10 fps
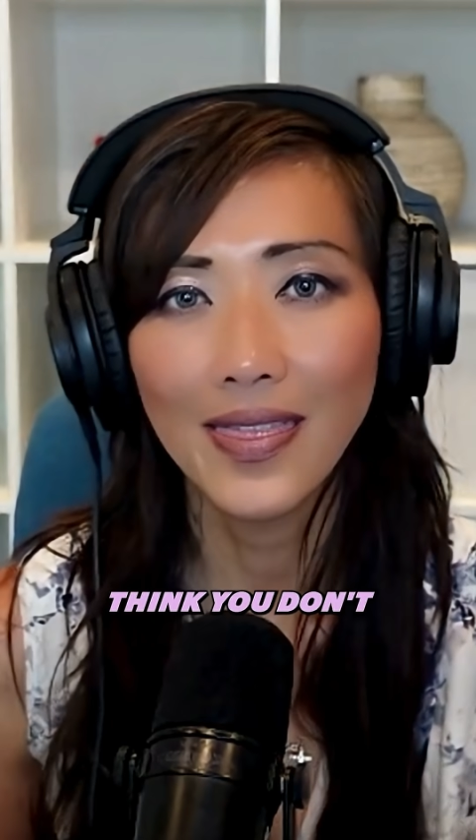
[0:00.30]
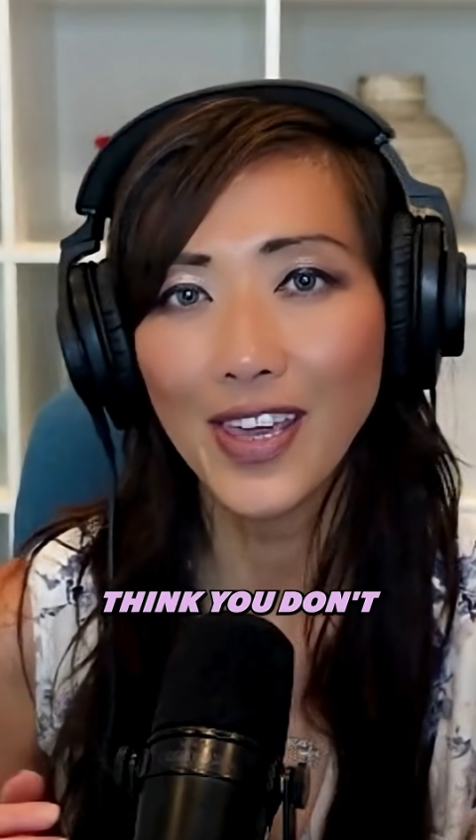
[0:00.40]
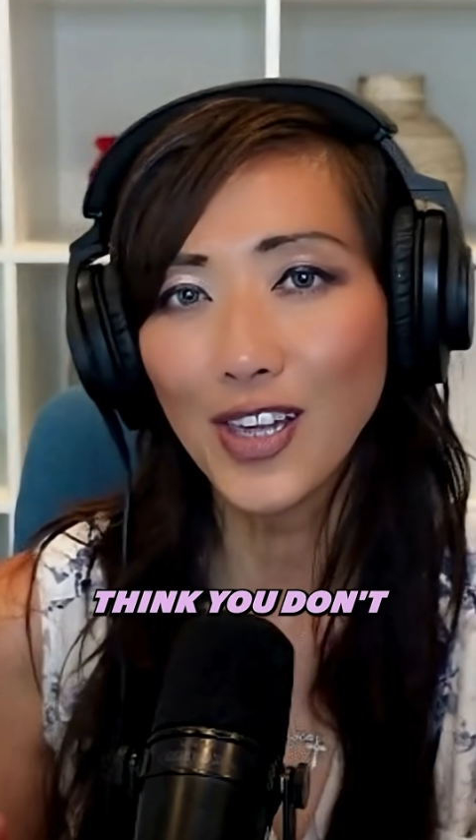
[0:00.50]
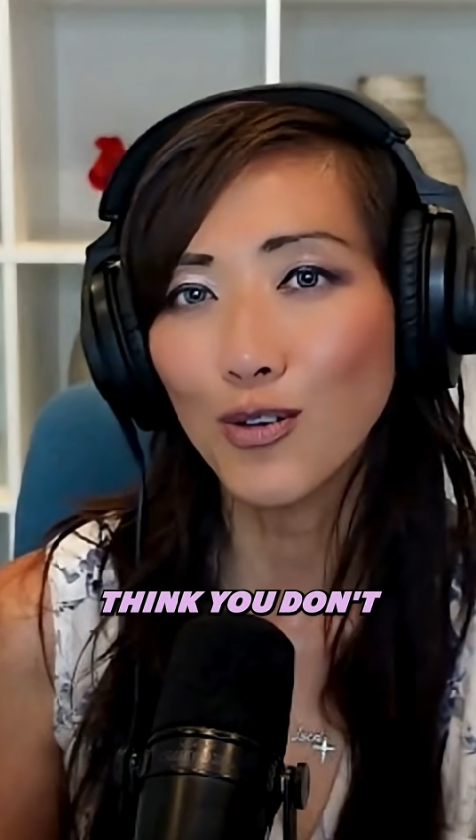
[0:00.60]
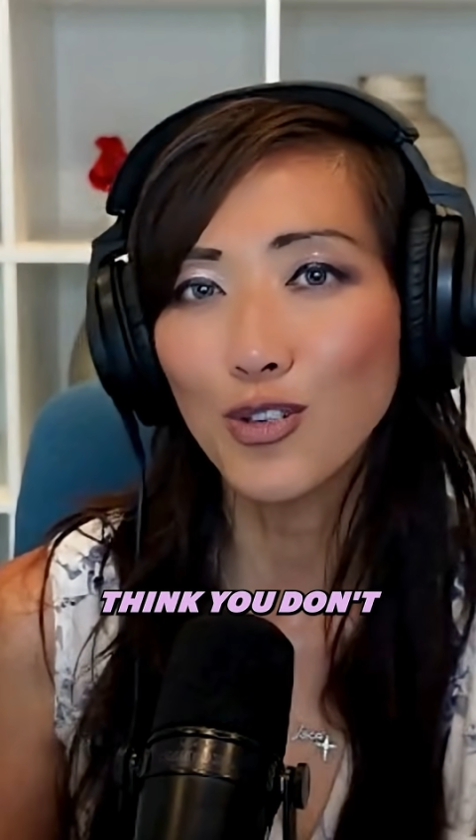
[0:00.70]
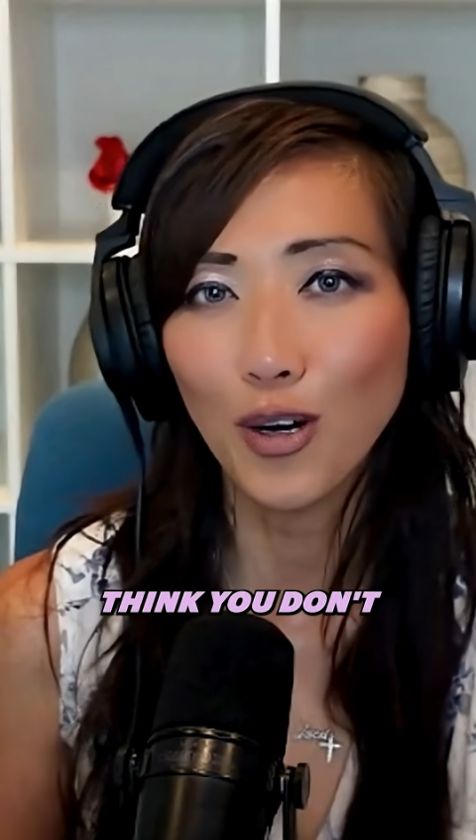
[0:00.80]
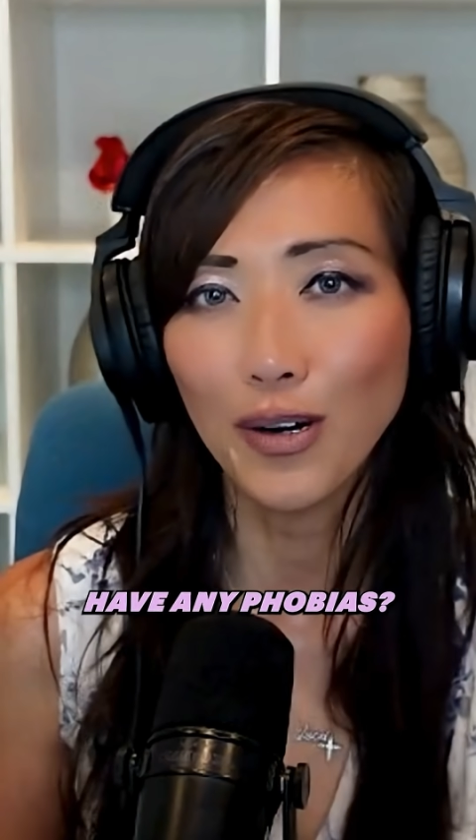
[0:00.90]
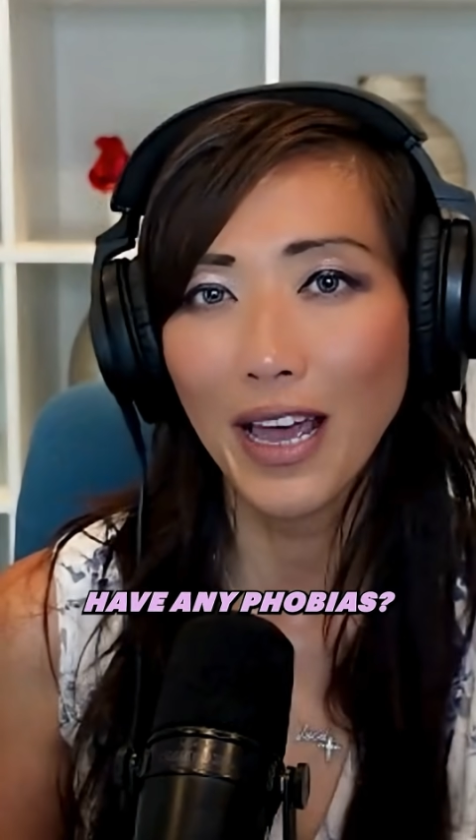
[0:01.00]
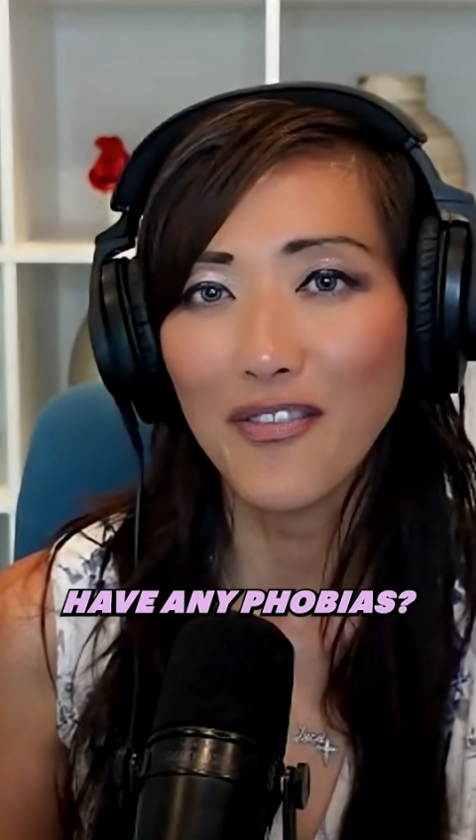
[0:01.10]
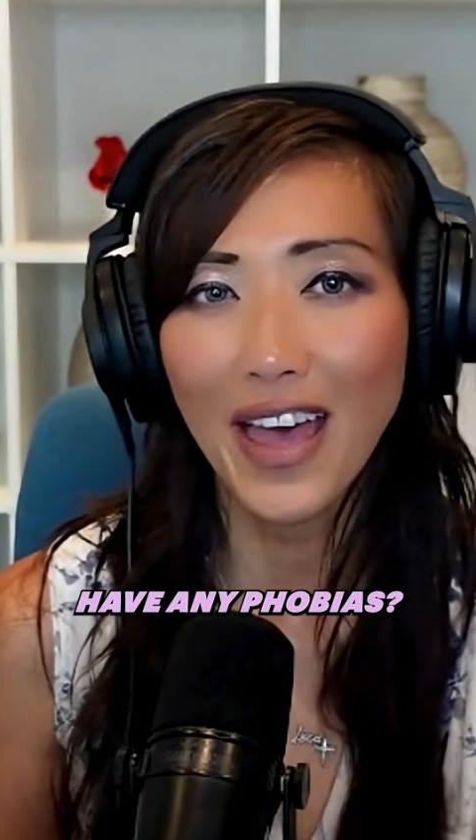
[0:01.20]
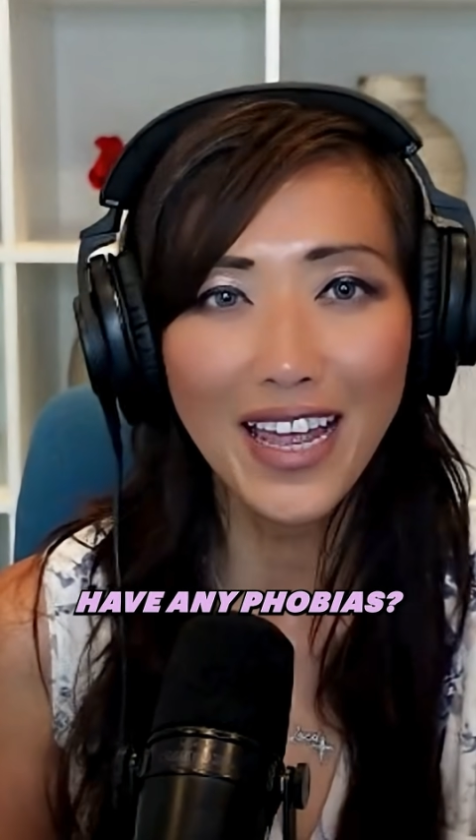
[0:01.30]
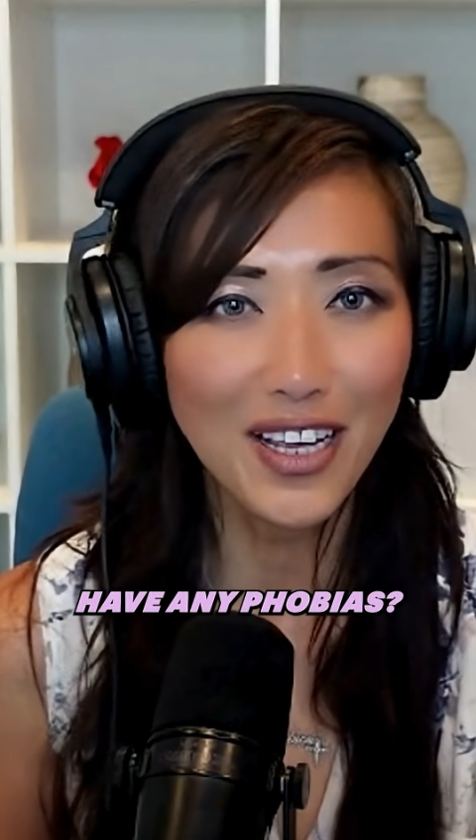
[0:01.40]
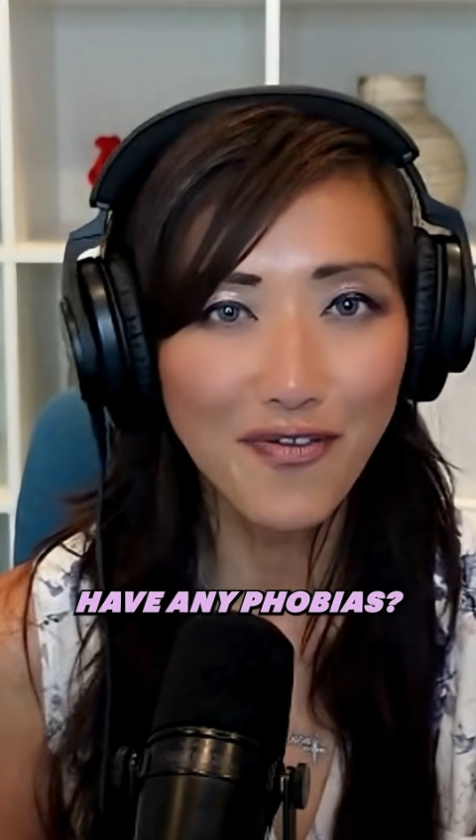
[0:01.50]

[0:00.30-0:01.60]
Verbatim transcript: Think you don't have any